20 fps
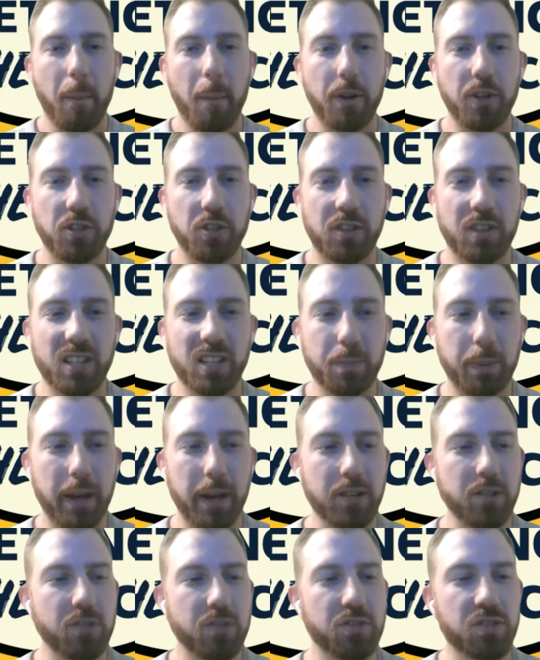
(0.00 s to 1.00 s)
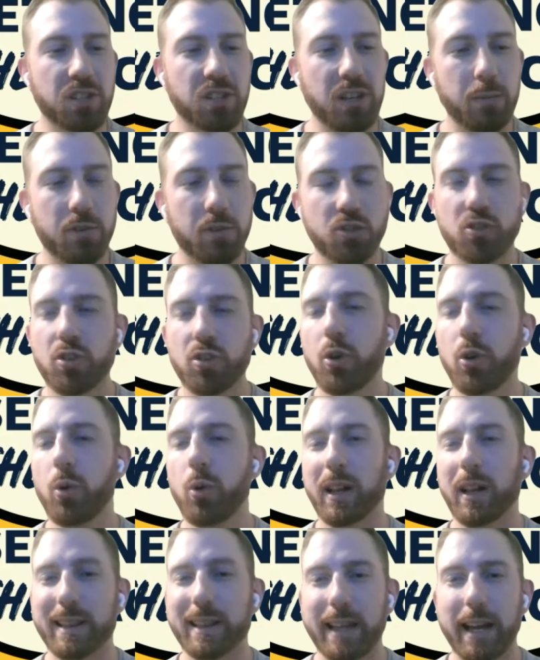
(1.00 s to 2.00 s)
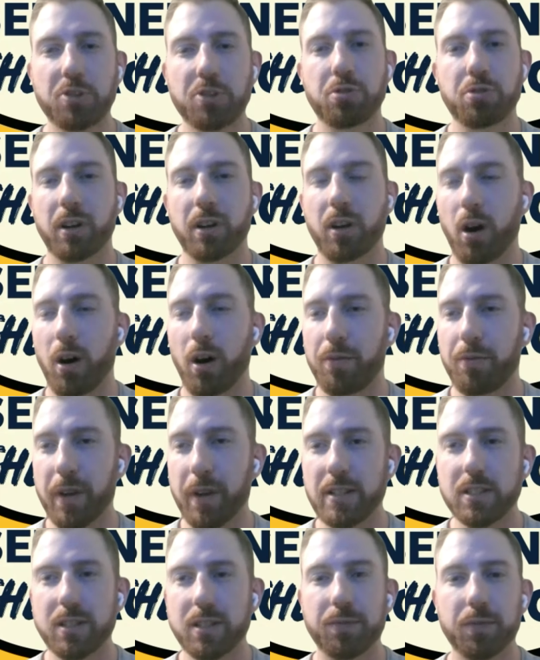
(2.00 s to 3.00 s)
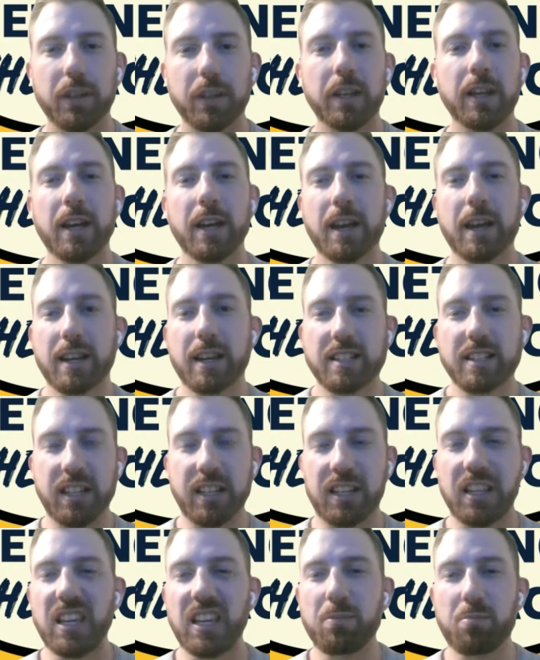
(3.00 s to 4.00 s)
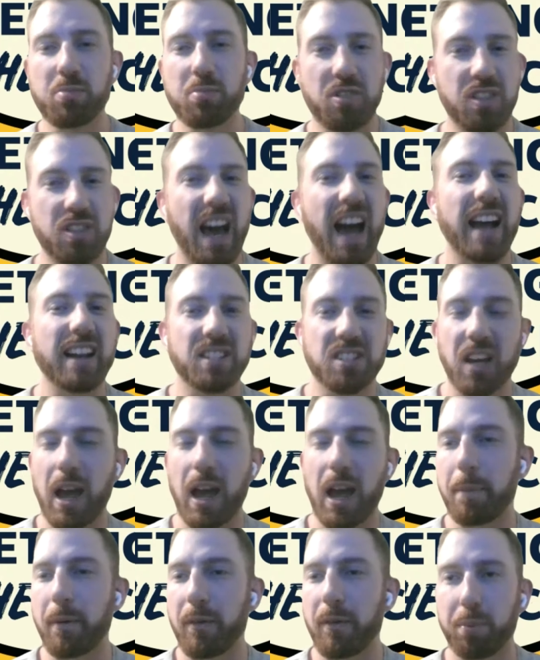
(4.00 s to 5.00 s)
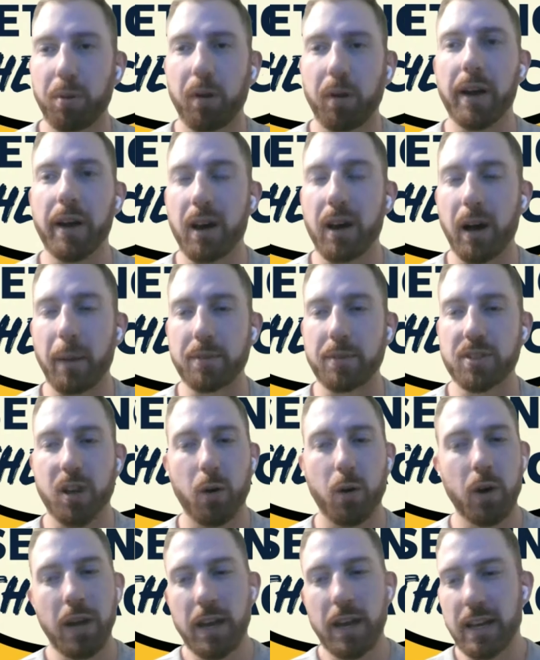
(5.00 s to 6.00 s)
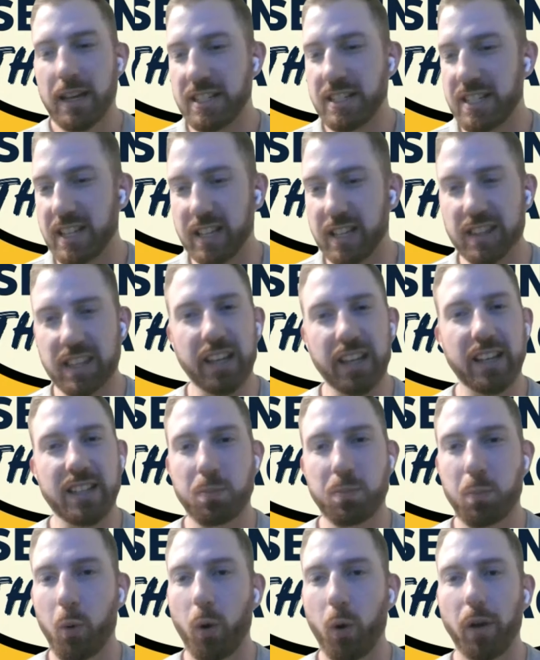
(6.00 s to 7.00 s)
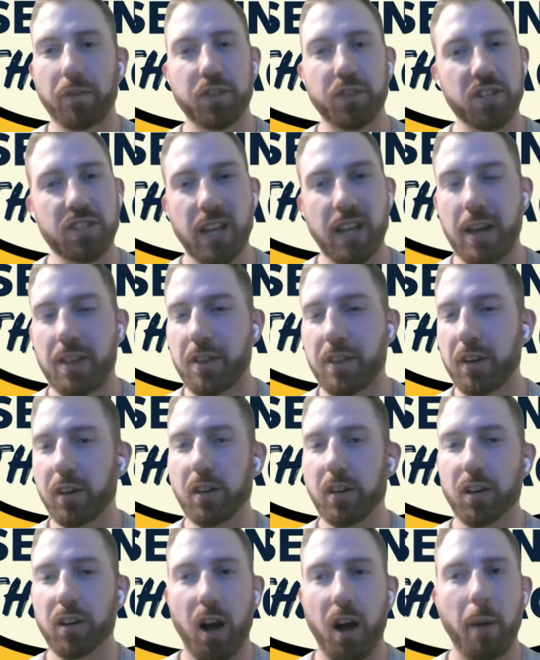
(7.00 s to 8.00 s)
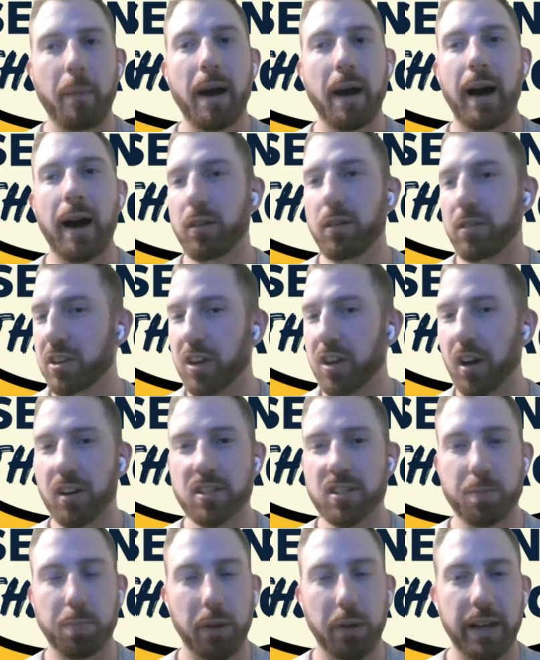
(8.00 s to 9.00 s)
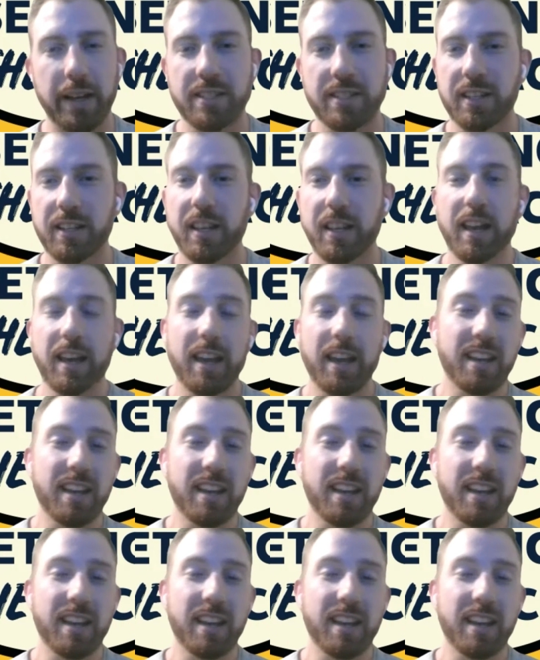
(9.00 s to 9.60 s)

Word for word: But this Pacers team is too electric offensively to keep that type of play up. So, do you think it's more of just, hey, they're going to come out guns blazing?